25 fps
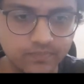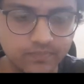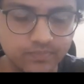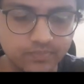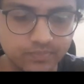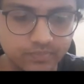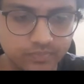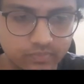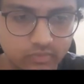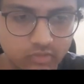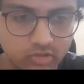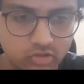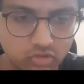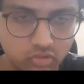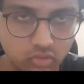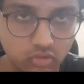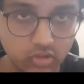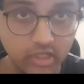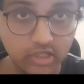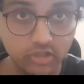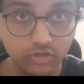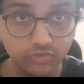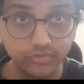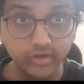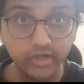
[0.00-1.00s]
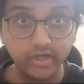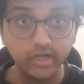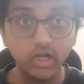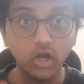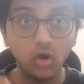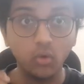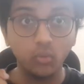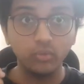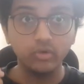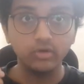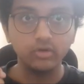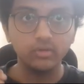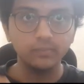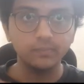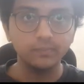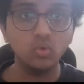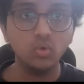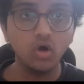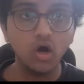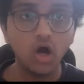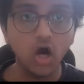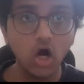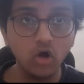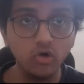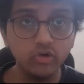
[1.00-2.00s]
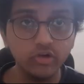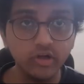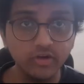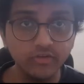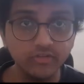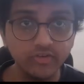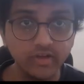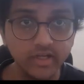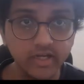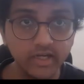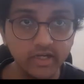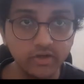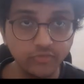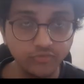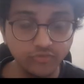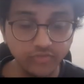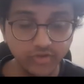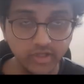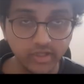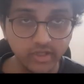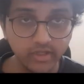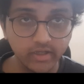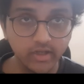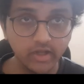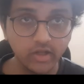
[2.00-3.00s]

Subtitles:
So let's find out. How did we get V,